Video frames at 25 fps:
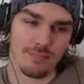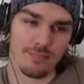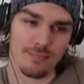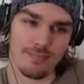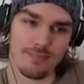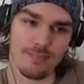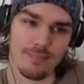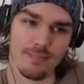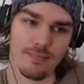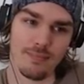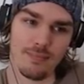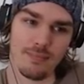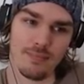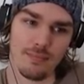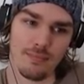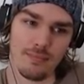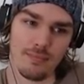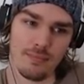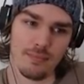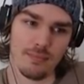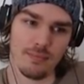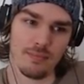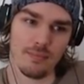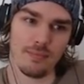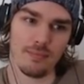
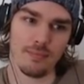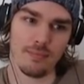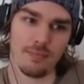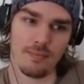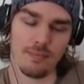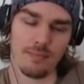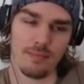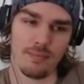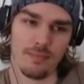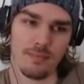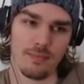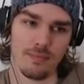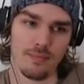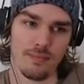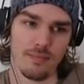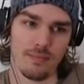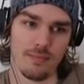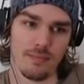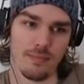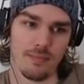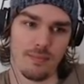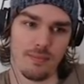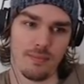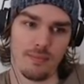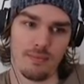
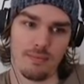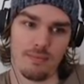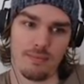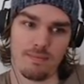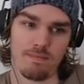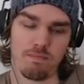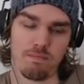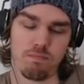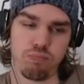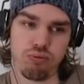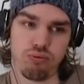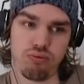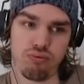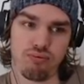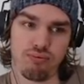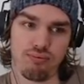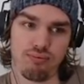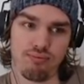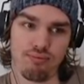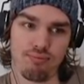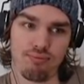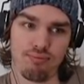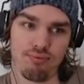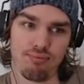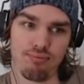
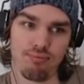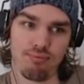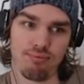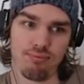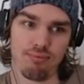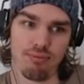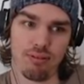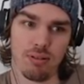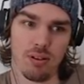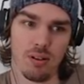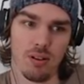(silent)